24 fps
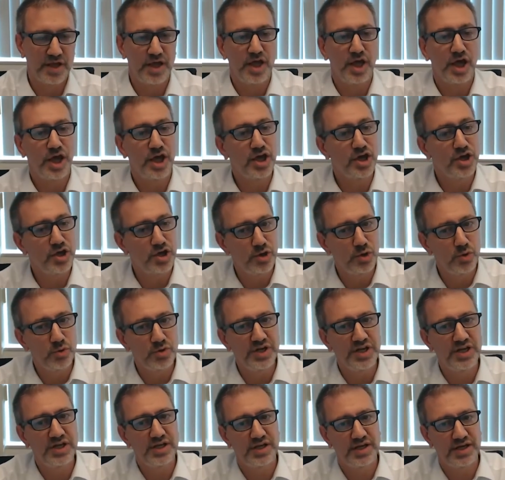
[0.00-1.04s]

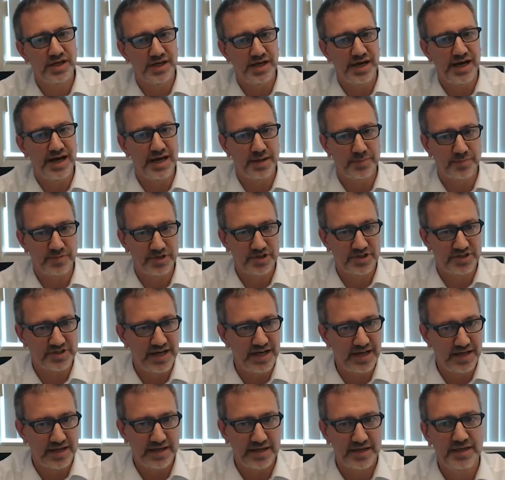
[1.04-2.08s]
Including
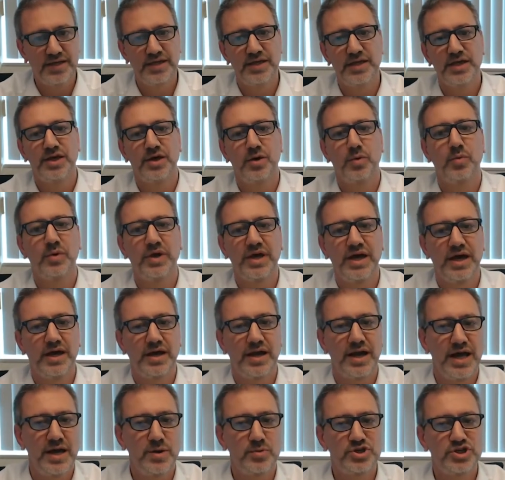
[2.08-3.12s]
HyperTrack, we are
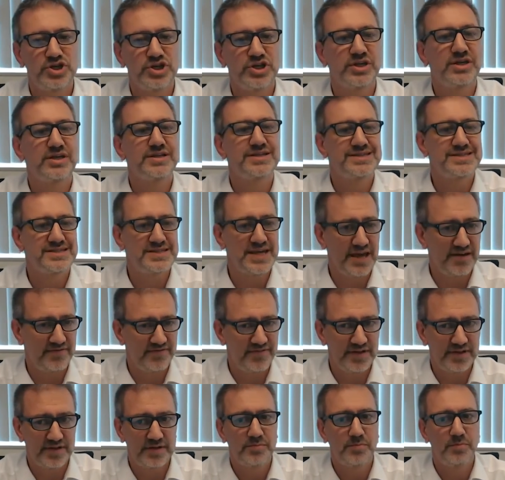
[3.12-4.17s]
launching
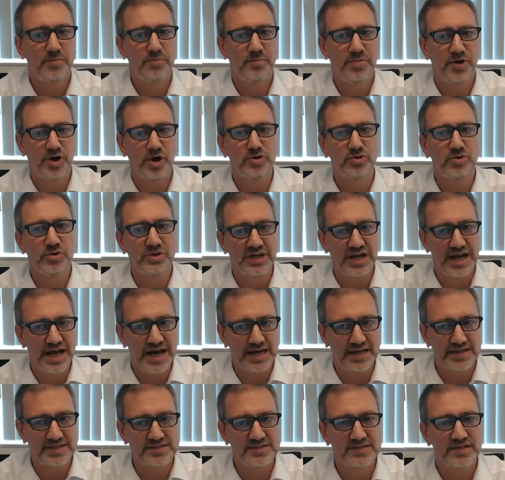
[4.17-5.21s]
7 product
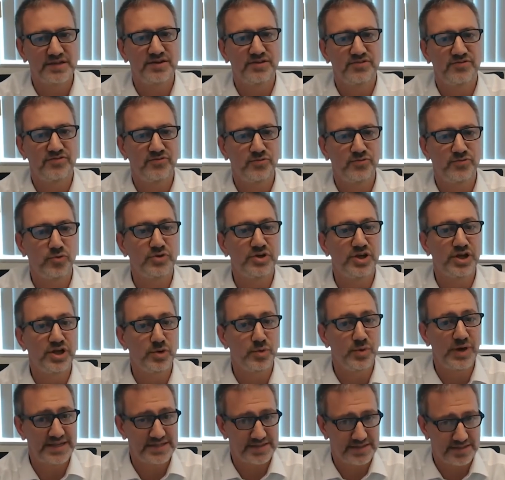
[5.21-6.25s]
lines for the
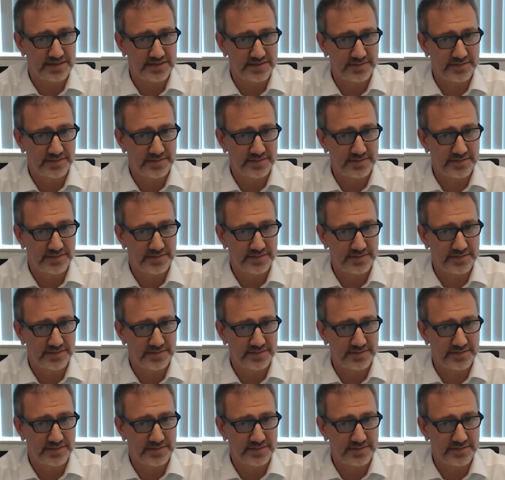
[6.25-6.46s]
US.